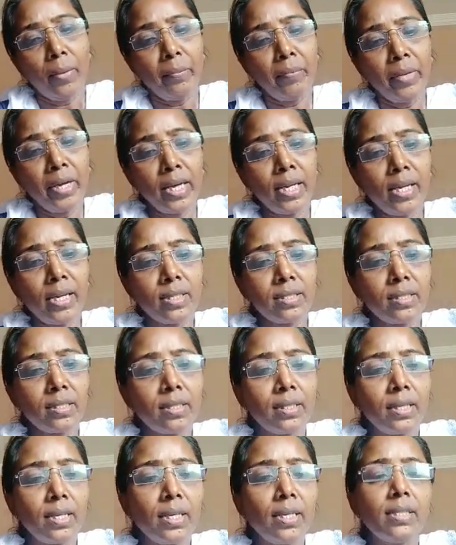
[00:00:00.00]

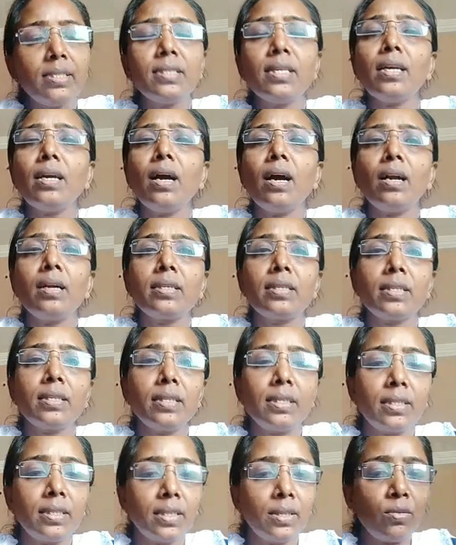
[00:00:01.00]
Mediation is an
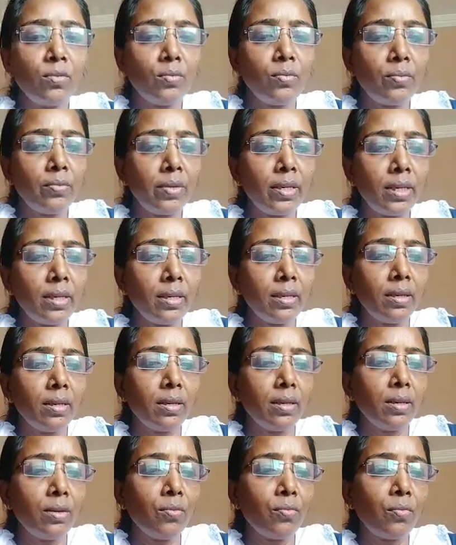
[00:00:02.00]
alternative way
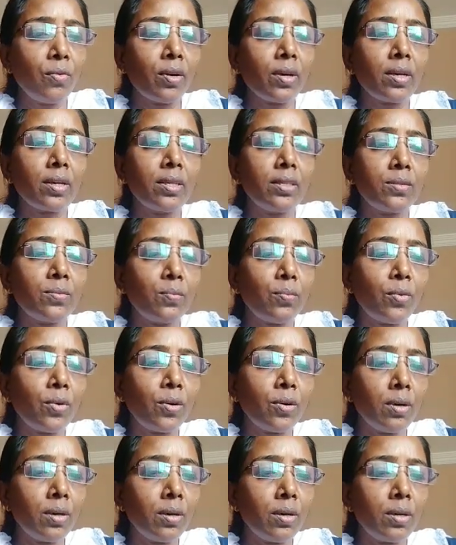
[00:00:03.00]
for
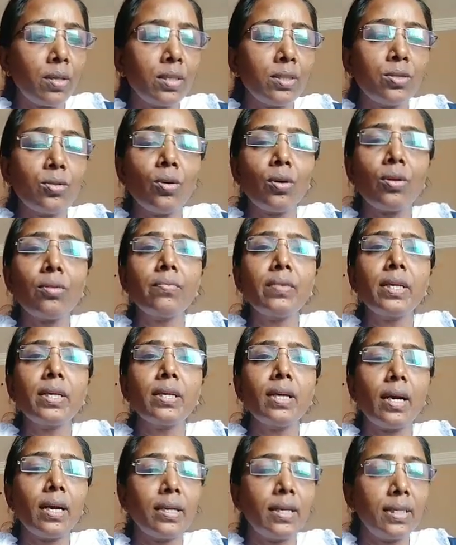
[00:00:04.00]

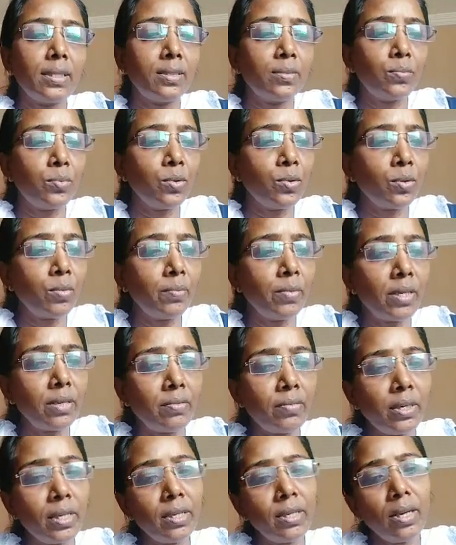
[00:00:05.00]
resolving a dispute
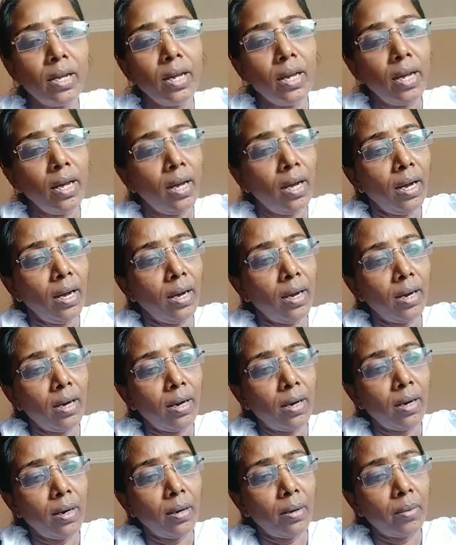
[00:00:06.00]
between
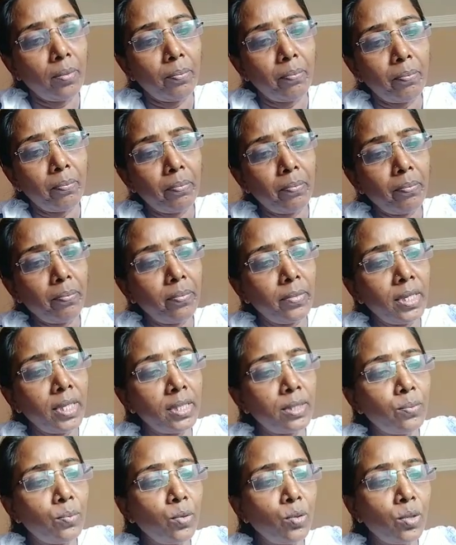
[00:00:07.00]
uh,
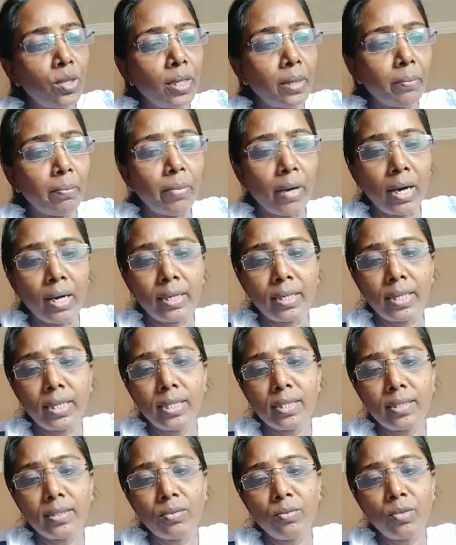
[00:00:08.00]
disputing
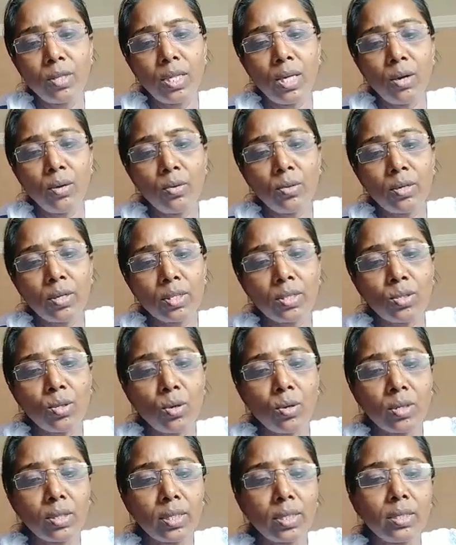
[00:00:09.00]
parties without
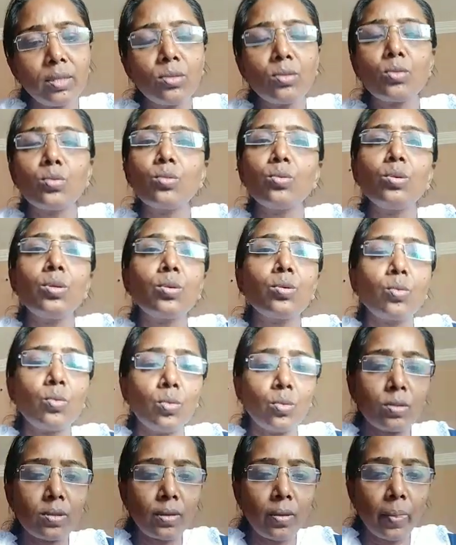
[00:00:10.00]
resorting to the
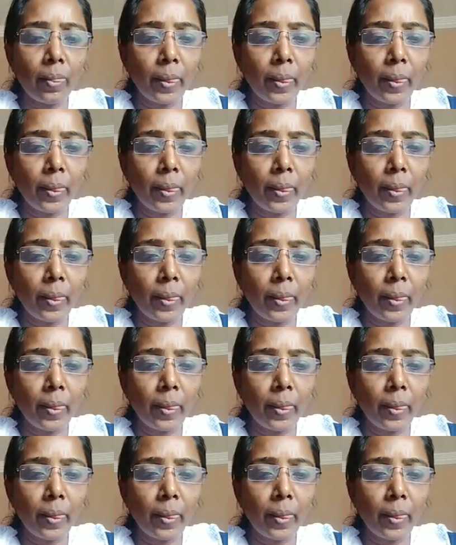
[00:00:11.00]
court.